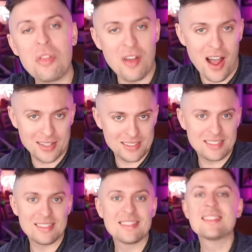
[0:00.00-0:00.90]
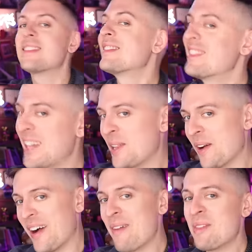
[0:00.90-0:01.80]
thoughts.
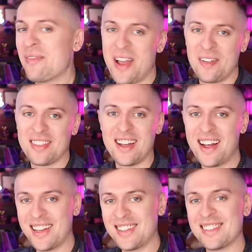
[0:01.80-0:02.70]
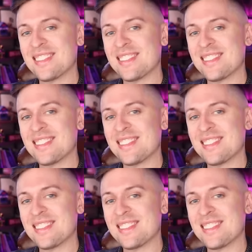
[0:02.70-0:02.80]
Hello, I'm the final thought.